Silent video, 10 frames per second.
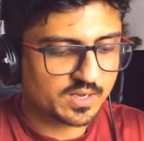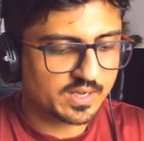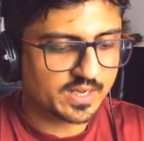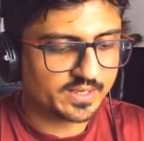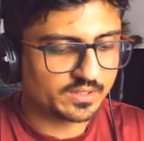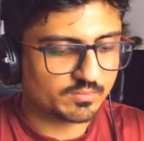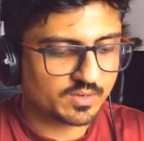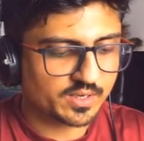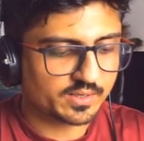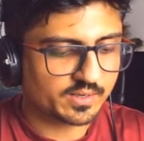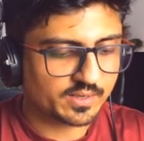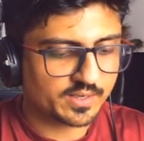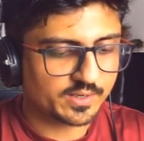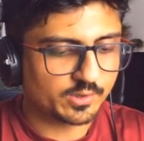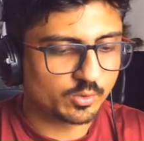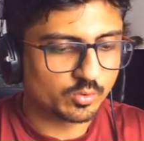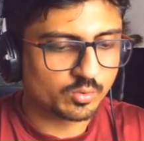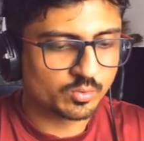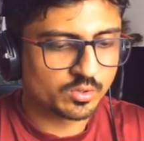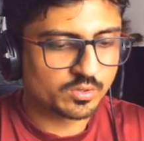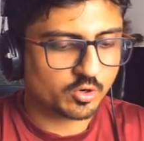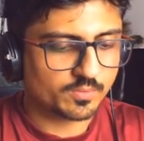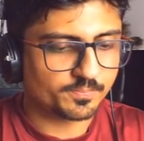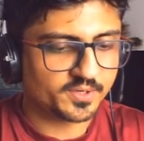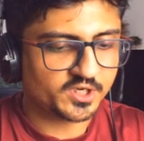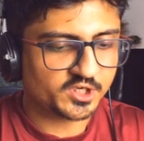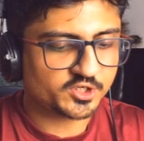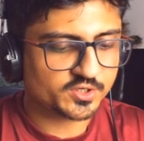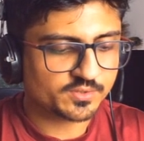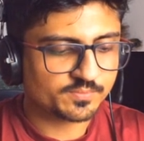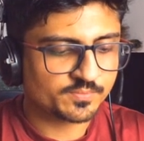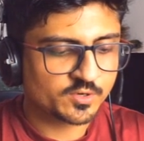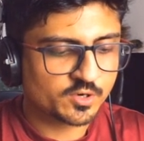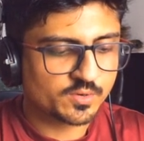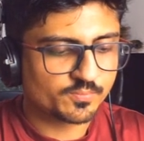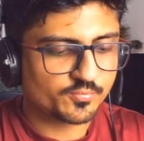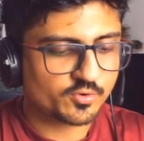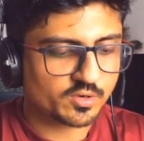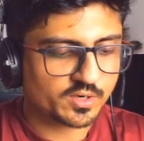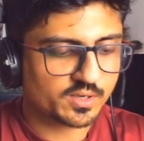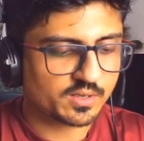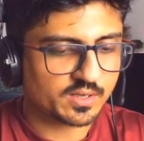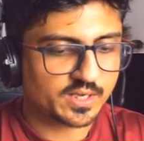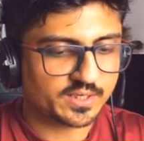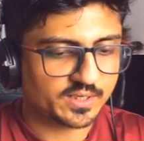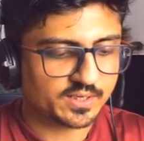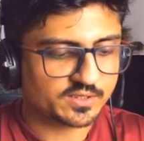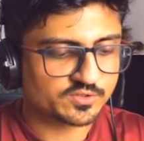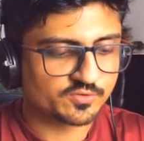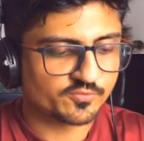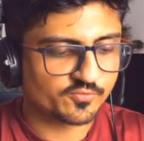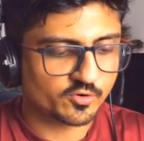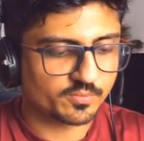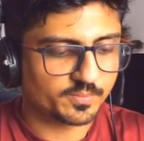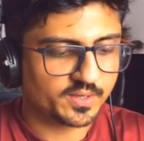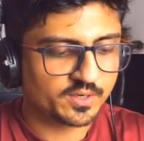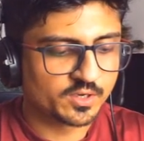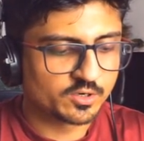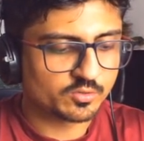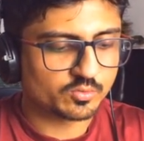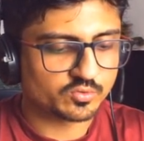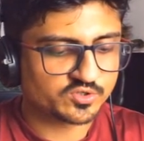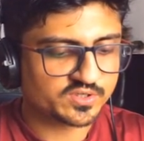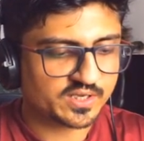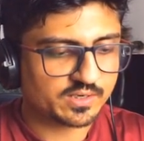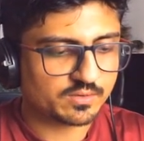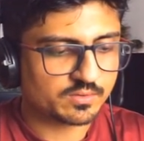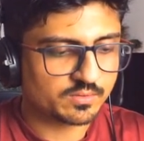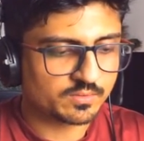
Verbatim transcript: high demand and low competition product ideas for me to sell